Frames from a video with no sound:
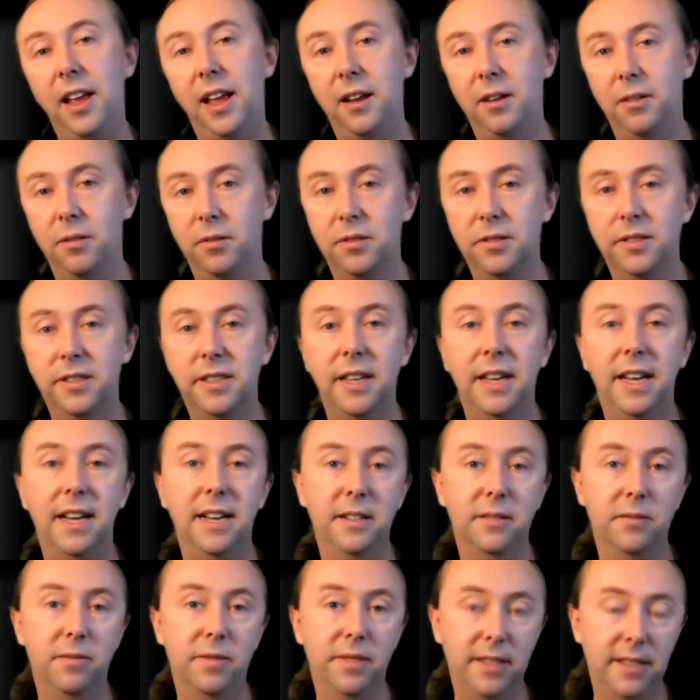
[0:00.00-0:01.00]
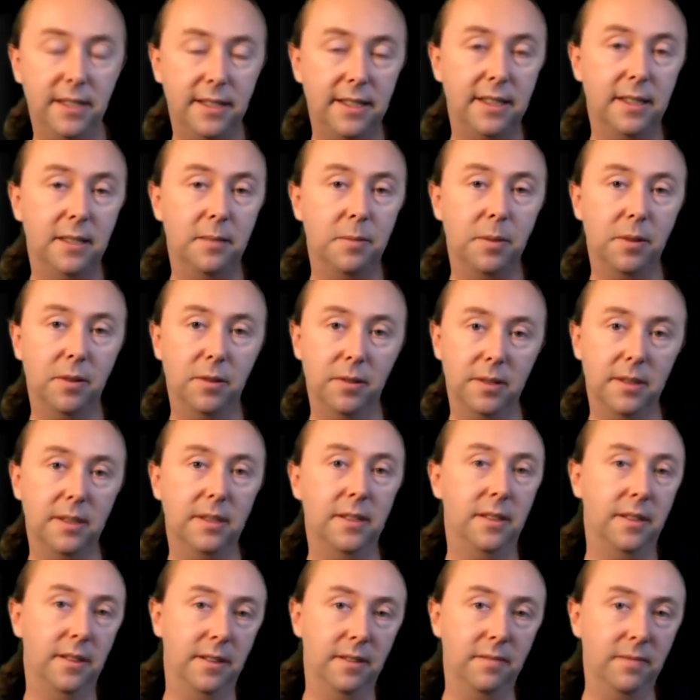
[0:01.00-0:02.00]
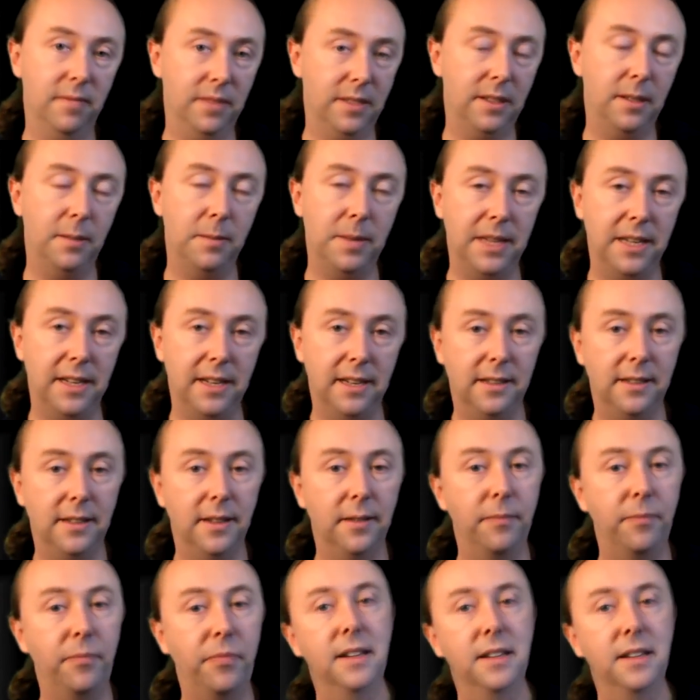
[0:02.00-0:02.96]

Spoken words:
and it also has resistance because it's not a superconductor.